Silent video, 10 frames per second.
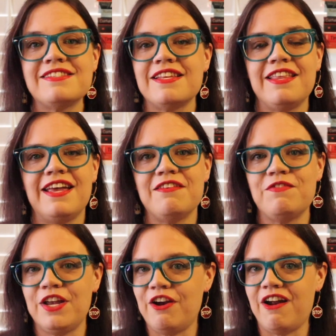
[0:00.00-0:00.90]
that they can
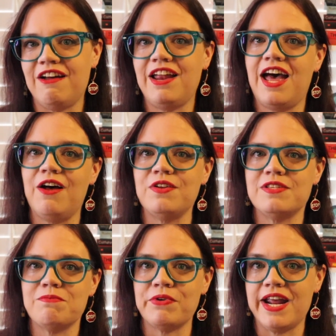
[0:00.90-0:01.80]
figure out how
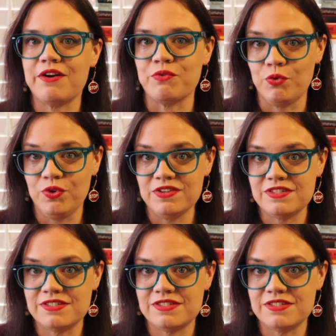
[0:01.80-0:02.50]
to break rules.